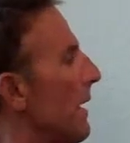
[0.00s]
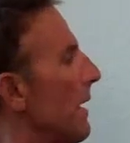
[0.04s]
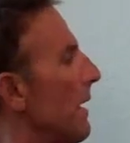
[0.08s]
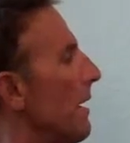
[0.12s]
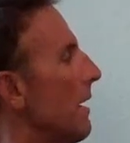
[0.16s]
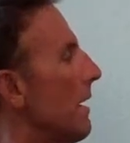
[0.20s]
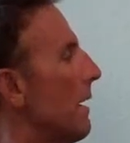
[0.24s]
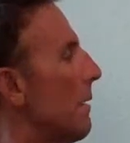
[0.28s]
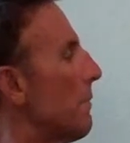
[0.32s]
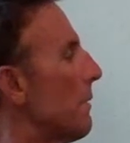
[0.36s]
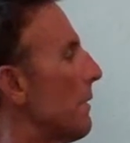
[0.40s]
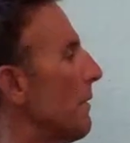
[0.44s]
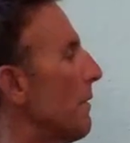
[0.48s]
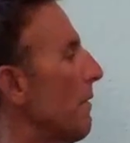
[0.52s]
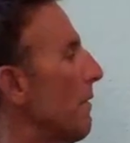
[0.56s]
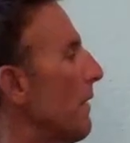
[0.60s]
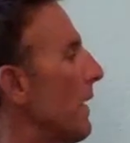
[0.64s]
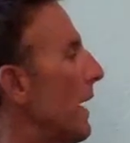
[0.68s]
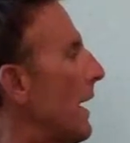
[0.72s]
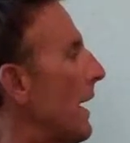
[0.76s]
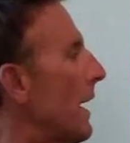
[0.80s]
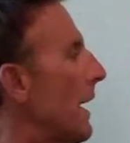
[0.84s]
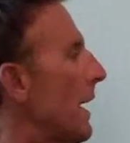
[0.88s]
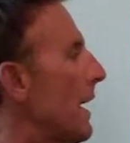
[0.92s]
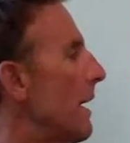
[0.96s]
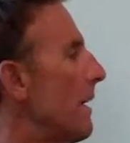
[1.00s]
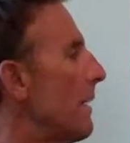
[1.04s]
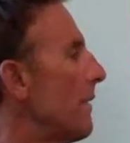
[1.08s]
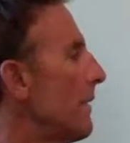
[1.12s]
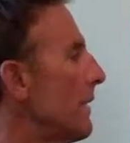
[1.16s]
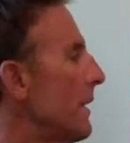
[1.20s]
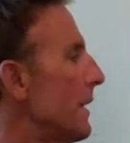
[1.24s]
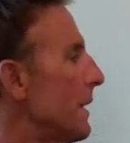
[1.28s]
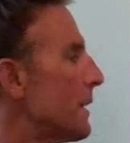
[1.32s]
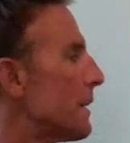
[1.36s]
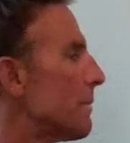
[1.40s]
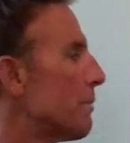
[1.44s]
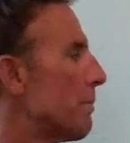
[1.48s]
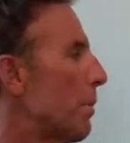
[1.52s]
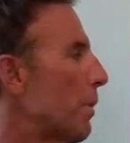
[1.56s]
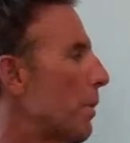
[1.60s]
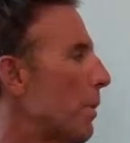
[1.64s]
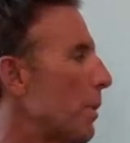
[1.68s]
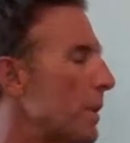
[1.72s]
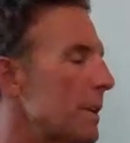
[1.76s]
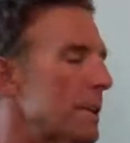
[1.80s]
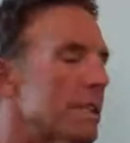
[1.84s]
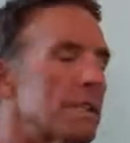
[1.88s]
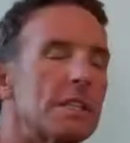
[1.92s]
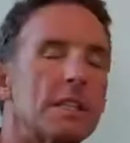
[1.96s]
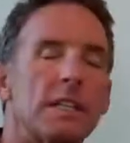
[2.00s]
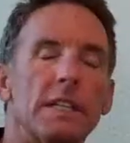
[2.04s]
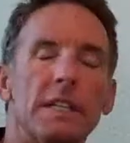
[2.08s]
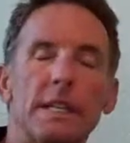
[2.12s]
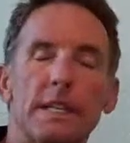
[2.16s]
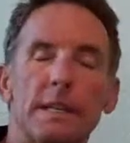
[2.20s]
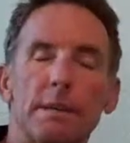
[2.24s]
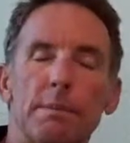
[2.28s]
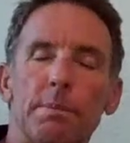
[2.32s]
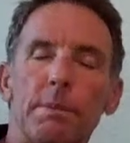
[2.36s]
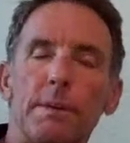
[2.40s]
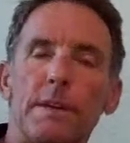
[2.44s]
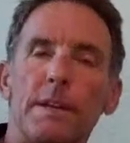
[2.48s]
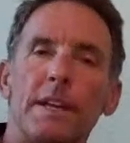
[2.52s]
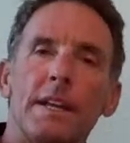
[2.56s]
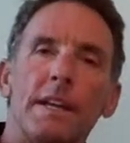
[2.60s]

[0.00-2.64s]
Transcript: Number 5 is poor sleep.